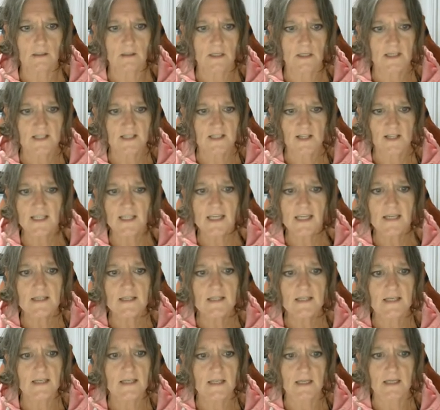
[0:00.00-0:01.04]
He's
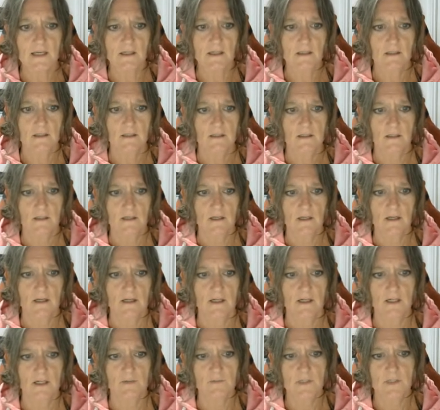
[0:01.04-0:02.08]
uneasy.
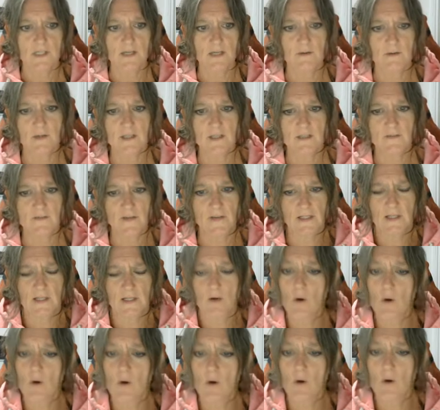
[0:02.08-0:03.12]
So he's feeling
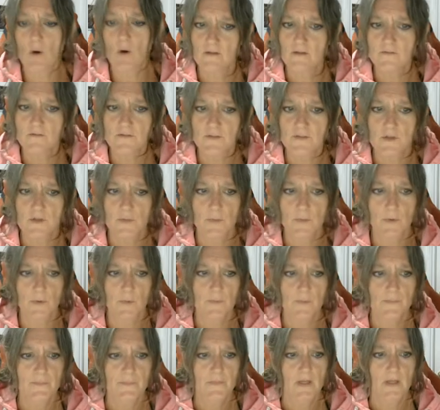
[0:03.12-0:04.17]
quite
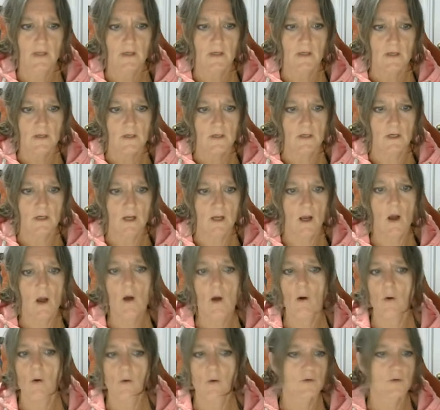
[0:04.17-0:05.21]
uncomfortable.
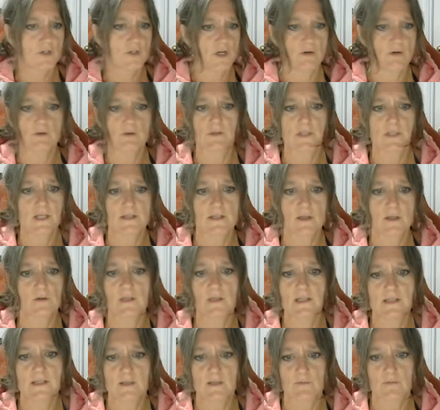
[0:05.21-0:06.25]
Oh, Gerald says,
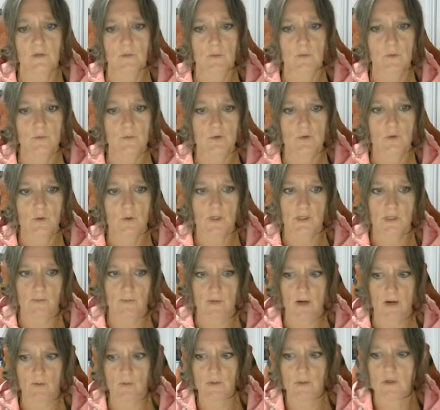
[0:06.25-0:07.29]
only something we were talking
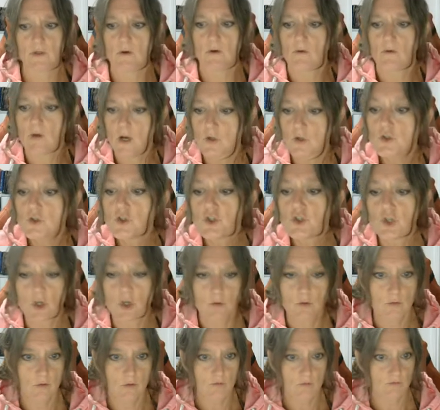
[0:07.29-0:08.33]
about when you were out, a
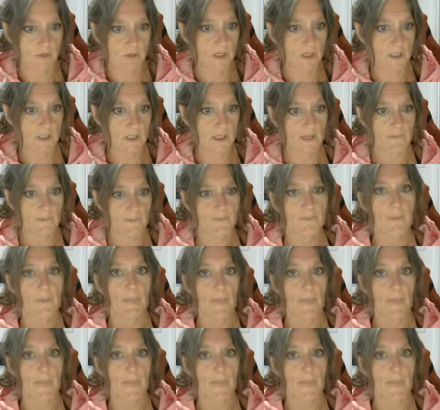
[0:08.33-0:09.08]
joke, really.